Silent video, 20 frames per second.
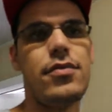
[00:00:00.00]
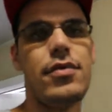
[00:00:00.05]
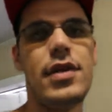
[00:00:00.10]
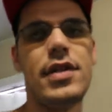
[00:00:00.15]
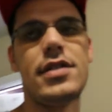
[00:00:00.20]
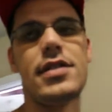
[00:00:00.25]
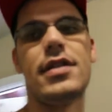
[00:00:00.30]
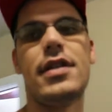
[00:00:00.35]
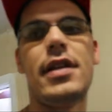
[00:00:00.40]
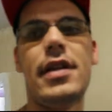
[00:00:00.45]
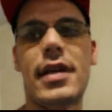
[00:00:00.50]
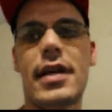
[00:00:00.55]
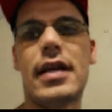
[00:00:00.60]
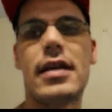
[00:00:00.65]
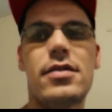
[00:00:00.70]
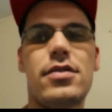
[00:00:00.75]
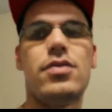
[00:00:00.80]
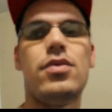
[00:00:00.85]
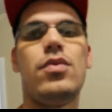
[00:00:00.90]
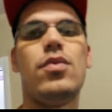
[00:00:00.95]
reasoning
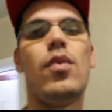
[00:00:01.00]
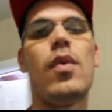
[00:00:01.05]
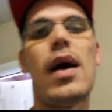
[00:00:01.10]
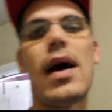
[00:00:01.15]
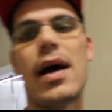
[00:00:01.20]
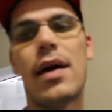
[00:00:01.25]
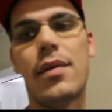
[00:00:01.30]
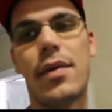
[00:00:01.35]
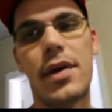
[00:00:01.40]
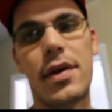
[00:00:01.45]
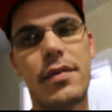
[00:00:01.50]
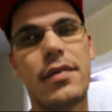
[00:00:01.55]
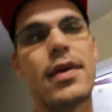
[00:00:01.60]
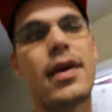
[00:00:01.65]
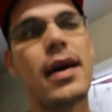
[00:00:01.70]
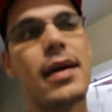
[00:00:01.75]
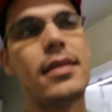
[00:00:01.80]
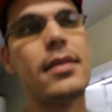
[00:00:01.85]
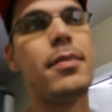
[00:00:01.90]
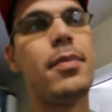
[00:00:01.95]
as to why we
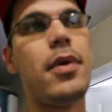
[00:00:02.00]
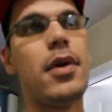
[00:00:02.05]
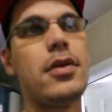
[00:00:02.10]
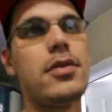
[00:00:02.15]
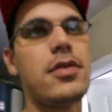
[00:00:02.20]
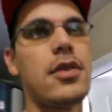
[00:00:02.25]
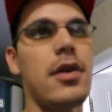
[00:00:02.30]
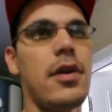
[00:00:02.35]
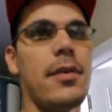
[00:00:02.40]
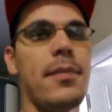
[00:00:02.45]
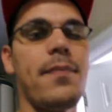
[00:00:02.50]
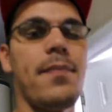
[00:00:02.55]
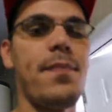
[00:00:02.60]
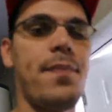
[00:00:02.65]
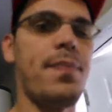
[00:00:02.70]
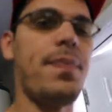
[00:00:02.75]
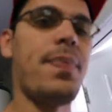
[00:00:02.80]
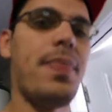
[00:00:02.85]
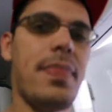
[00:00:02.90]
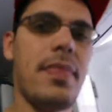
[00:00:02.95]
even got the parts car.
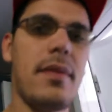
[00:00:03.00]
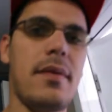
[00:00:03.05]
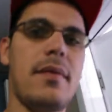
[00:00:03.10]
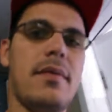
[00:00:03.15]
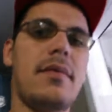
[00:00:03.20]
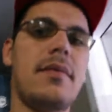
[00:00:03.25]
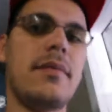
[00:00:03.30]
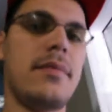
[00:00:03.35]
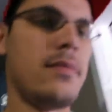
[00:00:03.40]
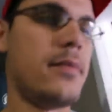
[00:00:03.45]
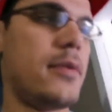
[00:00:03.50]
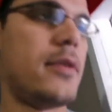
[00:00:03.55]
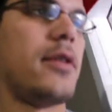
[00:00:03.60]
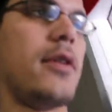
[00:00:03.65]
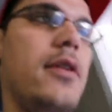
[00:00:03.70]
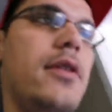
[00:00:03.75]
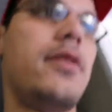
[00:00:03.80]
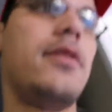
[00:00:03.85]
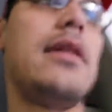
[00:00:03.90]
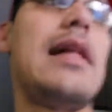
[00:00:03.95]

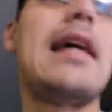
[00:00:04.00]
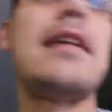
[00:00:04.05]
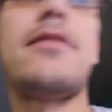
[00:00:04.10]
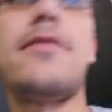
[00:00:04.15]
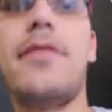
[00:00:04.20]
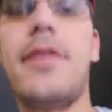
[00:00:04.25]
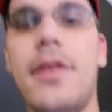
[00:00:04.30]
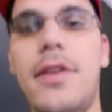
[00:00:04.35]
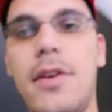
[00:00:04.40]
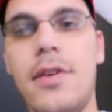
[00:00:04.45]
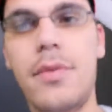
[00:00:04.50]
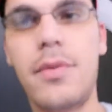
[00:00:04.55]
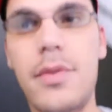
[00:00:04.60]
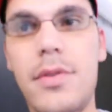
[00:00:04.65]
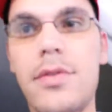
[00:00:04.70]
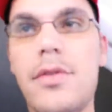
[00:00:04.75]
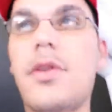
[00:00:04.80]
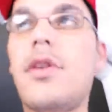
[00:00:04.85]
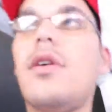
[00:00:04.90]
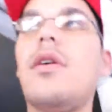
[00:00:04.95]
So last video
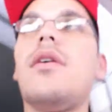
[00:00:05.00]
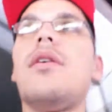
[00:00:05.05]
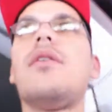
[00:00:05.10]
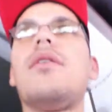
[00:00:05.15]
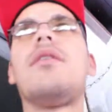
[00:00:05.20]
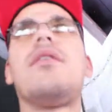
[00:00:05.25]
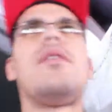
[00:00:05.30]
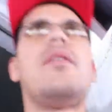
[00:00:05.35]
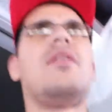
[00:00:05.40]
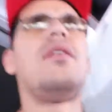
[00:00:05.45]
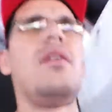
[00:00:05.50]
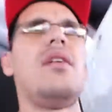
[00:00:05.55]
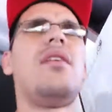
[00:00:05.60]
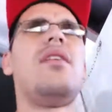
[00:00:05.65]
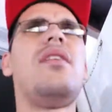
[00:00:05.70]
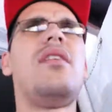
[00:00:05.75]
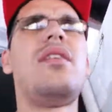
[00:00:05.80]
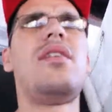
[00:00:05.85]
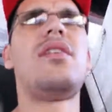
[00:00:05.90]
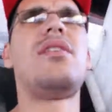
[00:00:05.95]
we saw
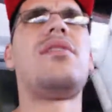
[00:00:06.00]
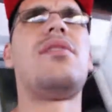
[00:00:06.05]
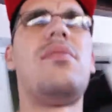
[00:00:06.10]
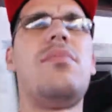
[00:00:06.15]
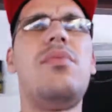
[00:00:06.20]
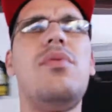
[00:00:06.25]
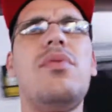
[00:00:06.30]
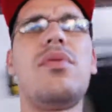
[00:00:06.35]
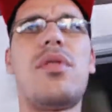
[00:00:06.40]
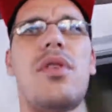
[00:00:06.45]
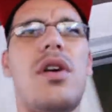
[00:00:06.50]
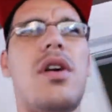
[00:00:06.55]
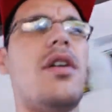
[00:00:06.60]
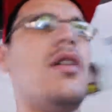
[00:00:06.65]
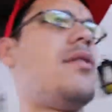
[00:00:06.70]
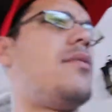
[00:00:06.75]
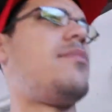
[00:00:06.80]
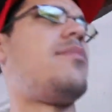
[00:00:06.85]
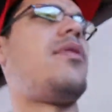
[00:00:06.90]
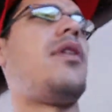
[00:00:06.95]
the blue
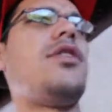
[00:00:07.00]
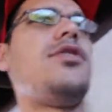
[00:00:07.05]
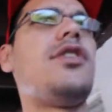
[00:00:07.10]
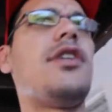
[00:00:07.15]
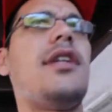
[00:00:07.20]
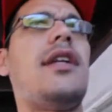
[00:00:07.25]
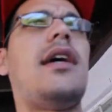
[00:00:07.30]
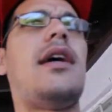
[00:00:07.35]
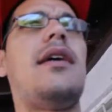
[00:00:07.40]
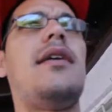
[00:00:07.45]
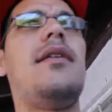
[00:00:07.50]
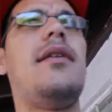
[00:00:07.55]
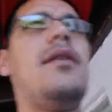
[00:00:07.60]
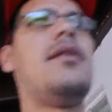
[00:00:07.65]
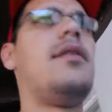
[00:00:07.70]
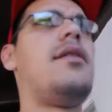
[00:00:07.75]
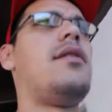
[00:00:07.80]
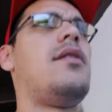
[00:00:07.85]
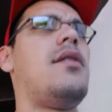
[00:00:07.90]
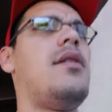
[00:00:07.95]
car, Project 9.
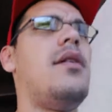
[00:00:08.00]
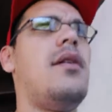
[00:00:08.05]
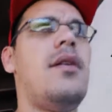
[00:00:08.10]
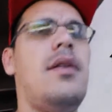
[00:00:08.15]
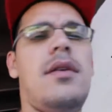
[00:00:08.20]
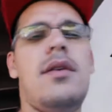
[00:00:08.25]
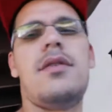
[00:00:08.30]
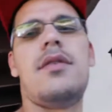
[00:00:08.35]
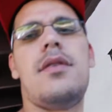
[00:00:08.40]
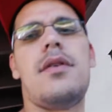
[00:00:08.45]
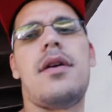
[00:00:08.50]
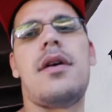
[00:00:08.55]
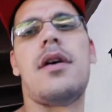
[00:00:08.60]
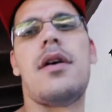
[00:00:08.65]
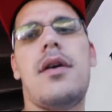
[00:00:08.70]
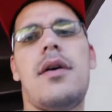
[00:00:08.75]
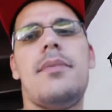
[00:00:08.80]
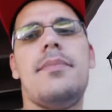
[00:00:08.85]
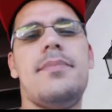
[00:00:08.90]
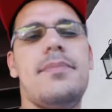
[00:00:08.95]

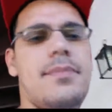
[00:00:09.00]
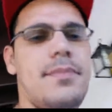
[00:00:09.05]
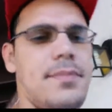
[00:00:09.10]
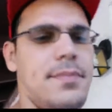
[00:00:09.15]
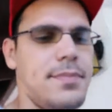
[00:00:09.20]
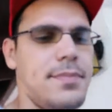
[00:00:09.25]
Um,